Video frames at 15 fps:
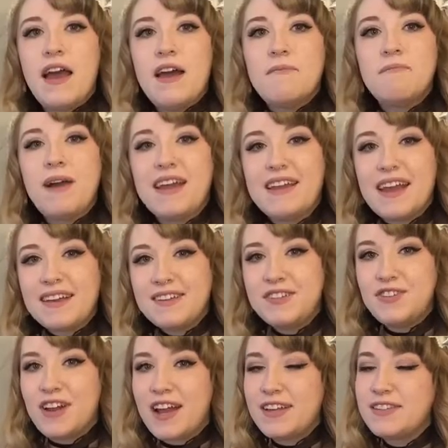My next
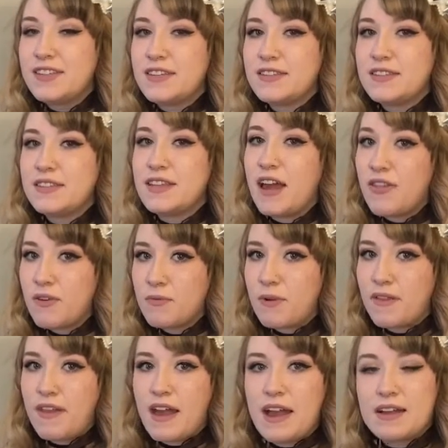dress is another
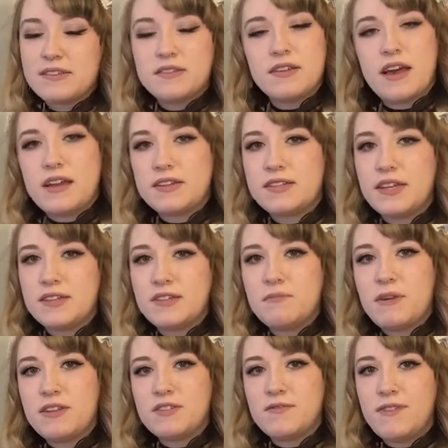one that has a lot of
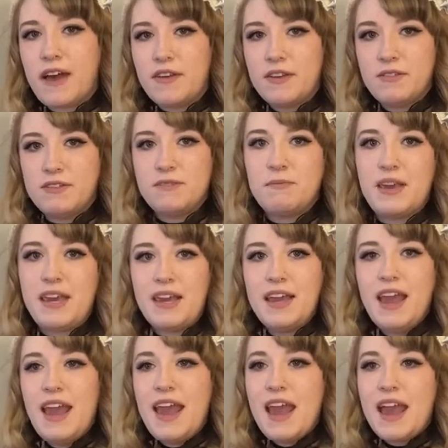sentimental value to me,
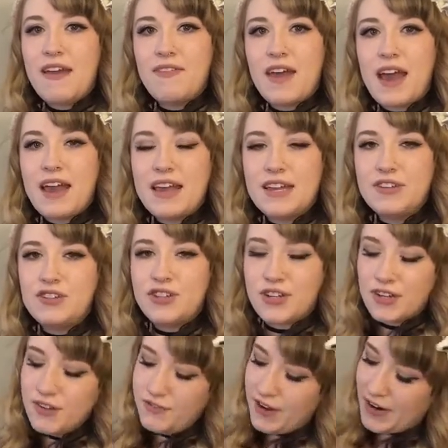and that is
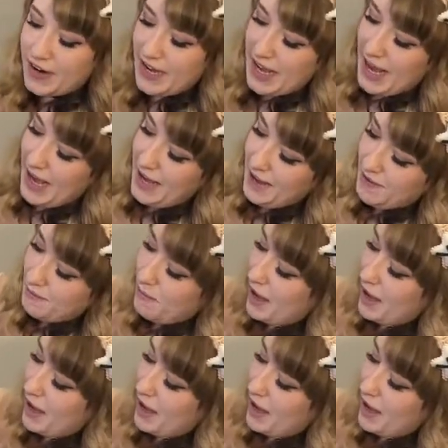Sugar Fairy Cake by